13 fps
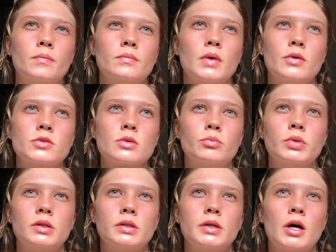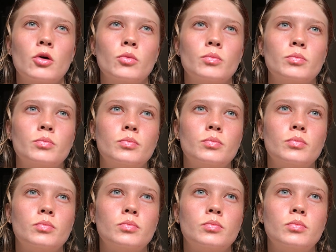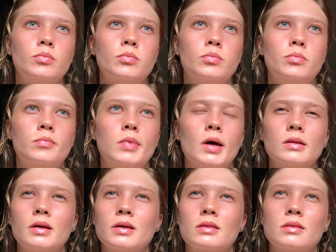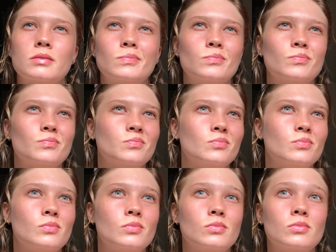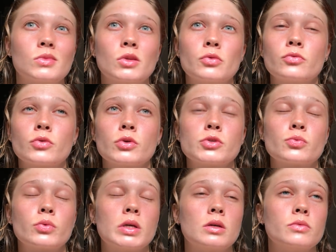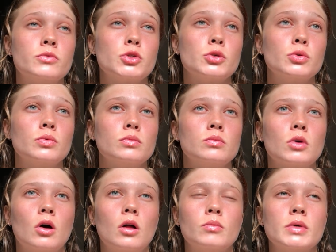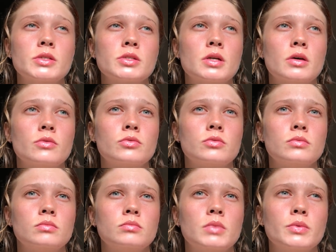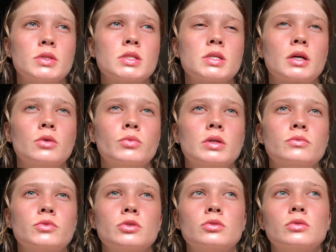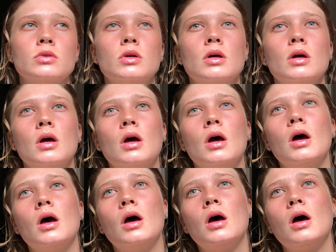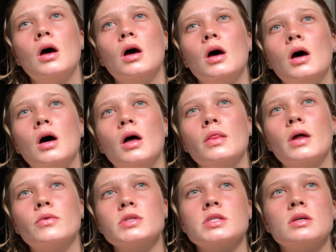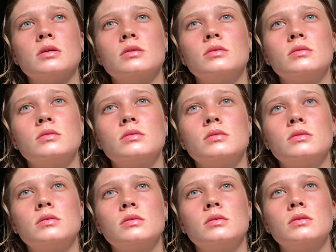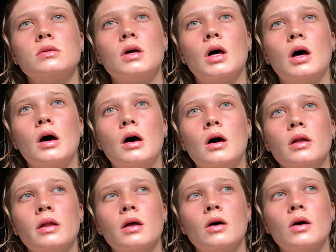I was completely out by like the first week of June, all of my stuff, maybe the second week of June. And that was it. And